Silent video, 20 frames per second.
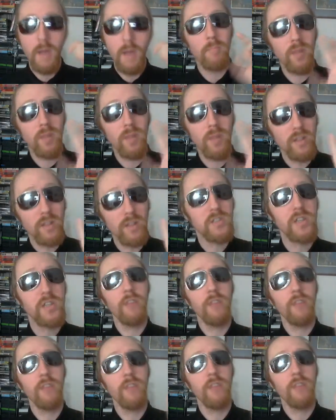But let's
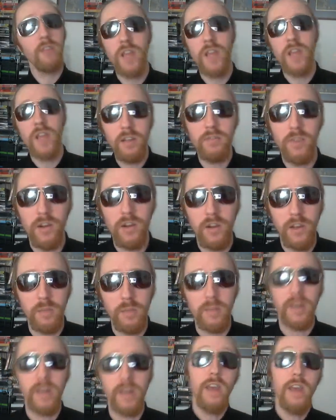say, for the sake of
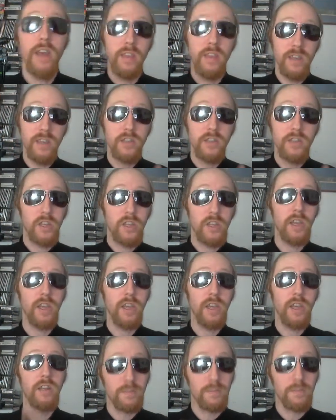argument, this
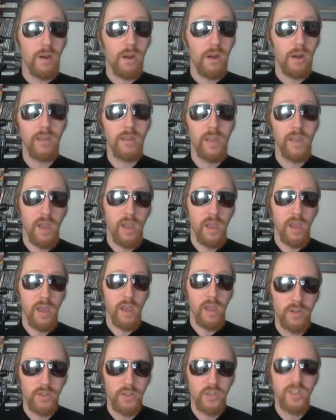kid is
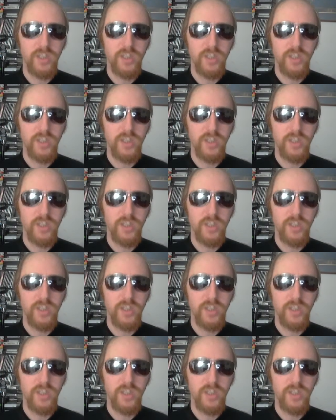polyamorous.